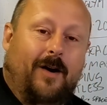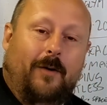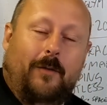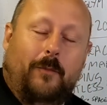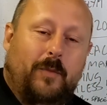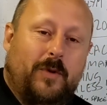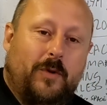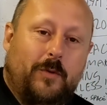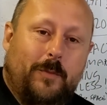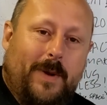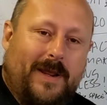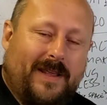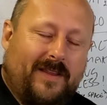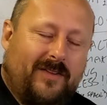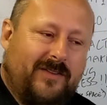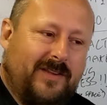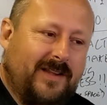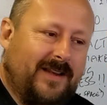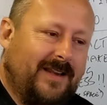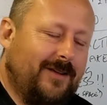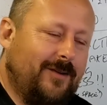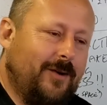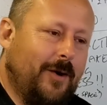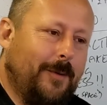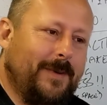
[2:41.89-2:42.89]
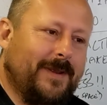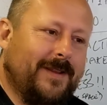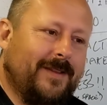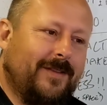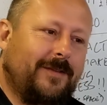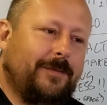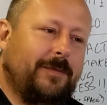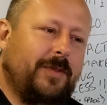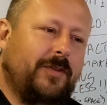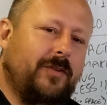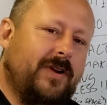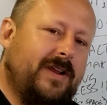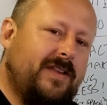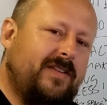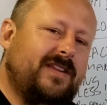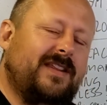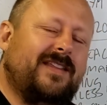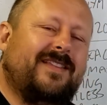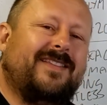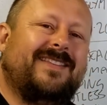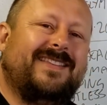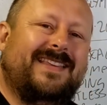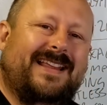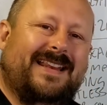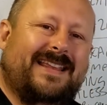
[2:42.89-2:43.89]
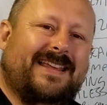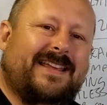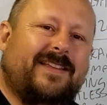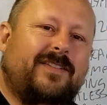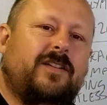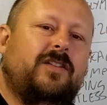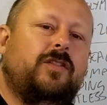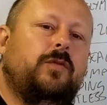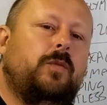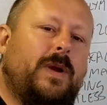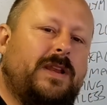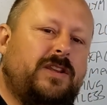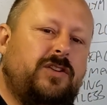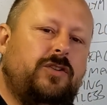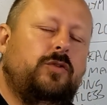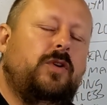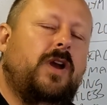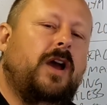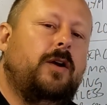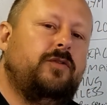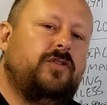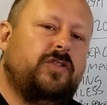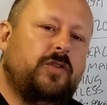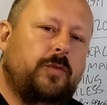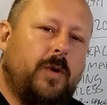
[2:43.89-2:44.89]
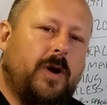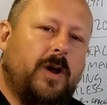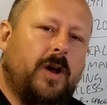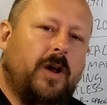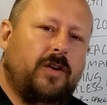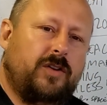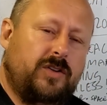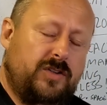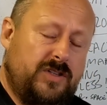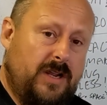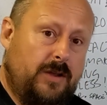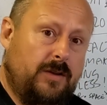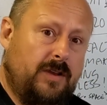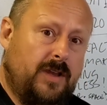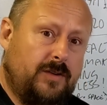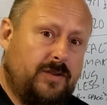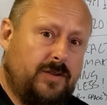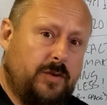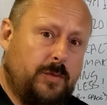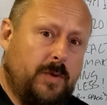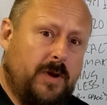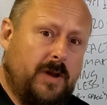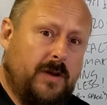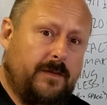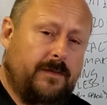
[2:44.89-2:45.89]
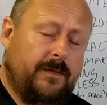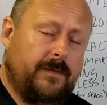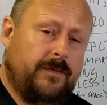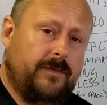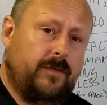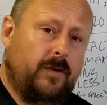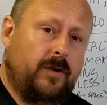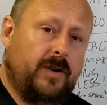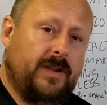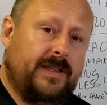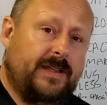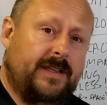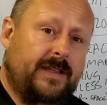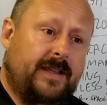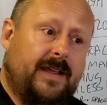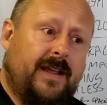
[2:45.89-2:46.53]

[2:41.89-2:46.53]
we all make silly comments. The reason it's silly is because when you go to work, you don't go to work for free.